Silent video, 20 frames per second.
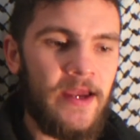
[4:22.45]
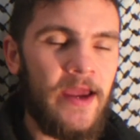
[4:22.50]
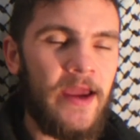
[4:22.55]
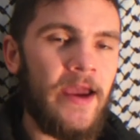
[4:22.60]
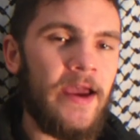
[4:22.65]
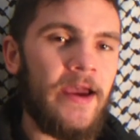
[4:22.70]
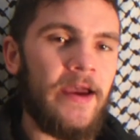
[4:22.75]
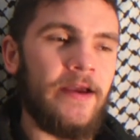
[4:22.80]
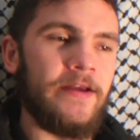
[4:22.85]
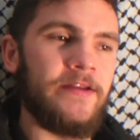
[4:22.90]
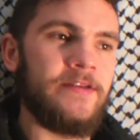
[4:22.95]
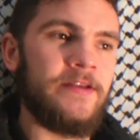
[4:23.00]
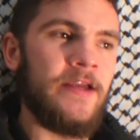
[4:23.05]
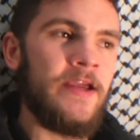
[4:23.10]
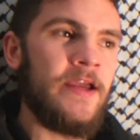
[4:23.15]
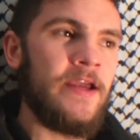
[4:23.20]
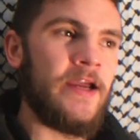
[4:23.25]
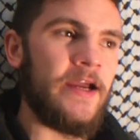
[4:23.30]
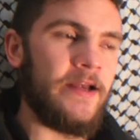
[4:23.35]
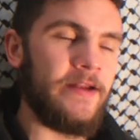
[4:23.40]
and
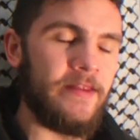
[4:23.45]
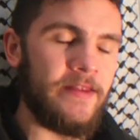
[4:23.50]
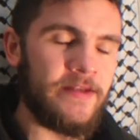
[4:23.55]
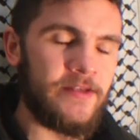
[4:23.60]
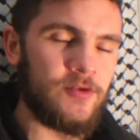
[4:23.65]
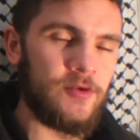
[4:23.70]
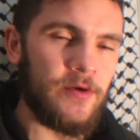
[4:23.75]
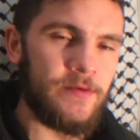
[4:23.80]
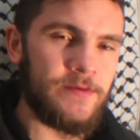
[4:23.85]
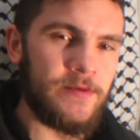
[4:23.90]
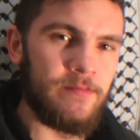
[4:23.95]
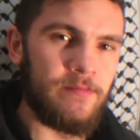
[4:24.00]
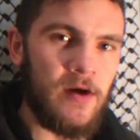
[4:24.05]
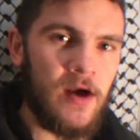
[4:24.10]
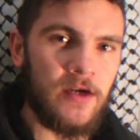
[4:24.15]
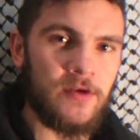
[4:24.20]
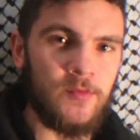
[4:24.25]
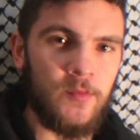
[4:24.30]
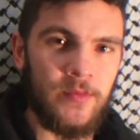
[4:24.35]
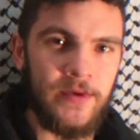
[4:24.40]
in the description
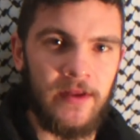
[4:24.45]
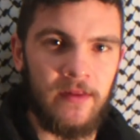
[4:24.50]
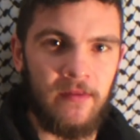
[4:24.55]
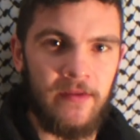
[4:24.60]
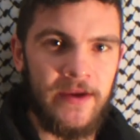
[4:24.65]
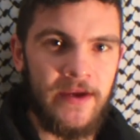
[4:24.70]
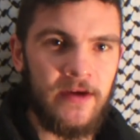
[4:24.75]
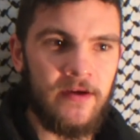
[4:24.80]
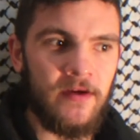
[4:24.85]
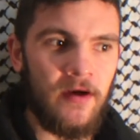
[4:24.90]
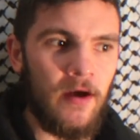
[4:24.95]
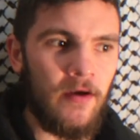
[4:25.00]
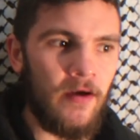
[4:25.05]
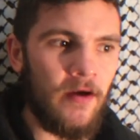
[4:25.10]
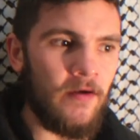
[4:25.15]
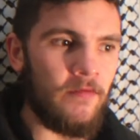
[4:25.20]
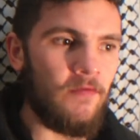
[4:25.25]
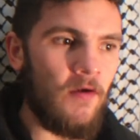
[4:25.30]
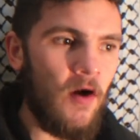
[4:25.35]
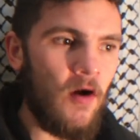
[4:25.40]
box will be a link
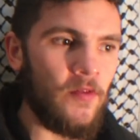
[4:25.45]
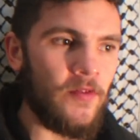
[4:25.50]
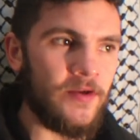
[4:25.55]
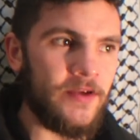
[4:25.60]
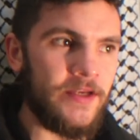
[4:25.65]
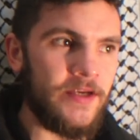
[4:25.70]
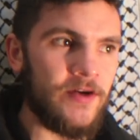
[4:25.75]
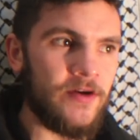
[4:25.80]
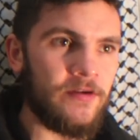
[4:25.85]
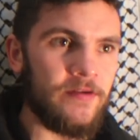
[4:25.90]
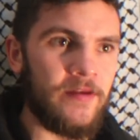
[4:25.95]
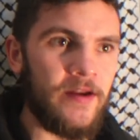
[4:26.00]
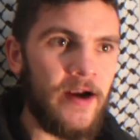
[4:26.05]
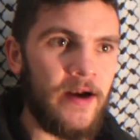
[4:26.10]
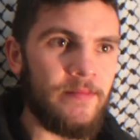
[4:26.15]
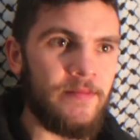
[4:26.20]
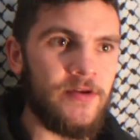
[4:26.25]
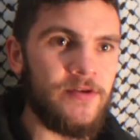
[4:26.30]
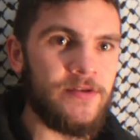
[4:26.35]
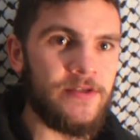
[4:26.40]
of all the gear that
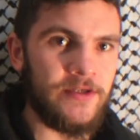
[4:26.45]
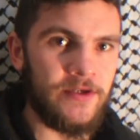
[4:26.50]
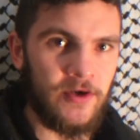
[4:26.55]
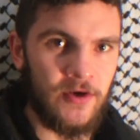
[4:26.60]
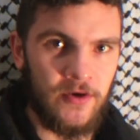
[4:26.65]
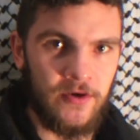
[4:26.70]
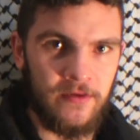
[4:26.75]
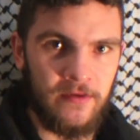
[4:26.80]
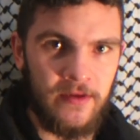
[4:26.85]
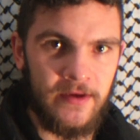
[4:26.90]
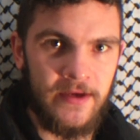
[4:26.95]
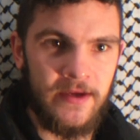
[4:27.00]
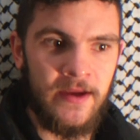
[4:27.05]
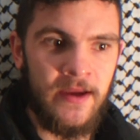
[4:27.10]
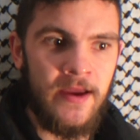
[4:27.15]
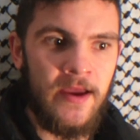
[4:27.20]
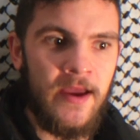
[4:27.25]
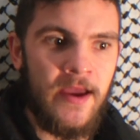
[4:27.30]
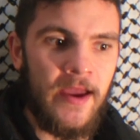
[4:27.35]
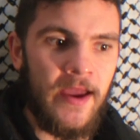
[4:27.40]
I'm using currently
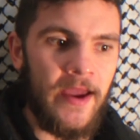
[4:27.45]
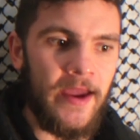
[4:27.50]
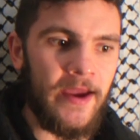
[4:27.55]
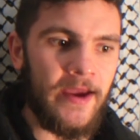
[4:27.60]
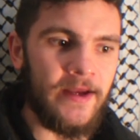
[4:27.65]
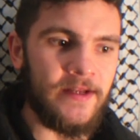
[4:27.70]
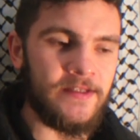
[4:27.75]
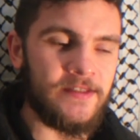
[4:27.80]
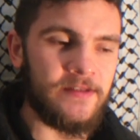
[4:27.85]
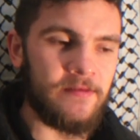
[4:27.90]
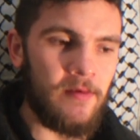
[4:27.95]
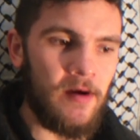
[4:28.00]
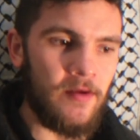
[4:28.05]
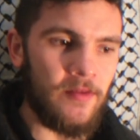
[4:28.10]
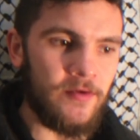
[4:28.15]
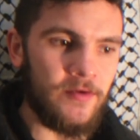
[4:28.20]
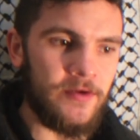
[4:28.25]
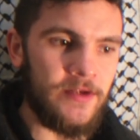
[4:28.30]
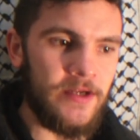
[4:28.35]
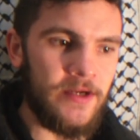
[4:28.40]
and some
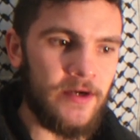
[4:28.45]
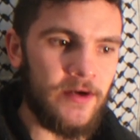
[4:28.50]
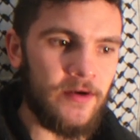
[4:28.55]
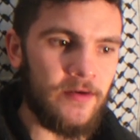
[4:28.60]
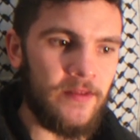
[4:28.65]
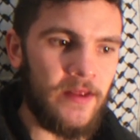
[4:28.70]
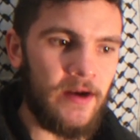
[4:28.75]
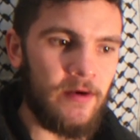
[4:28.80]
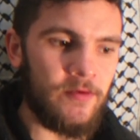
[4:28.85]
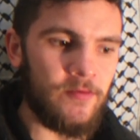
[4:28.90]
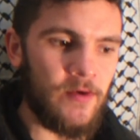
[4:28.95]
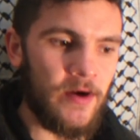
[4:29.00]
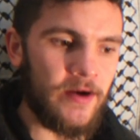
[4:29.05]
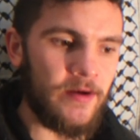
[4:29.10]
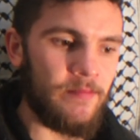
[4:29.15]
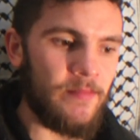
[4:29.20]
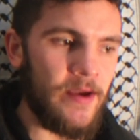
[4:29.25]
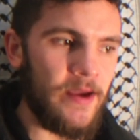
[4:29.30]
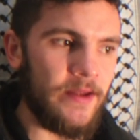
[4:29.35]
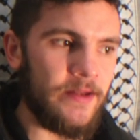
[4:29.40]
other gear that I would
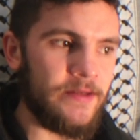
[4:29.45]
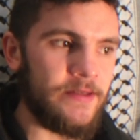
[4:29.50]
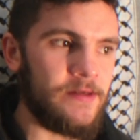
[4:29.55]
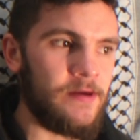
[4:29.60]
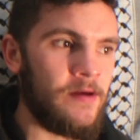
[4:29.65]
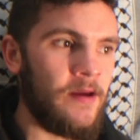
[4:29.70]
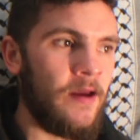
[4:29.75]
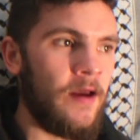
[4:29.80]
recommend.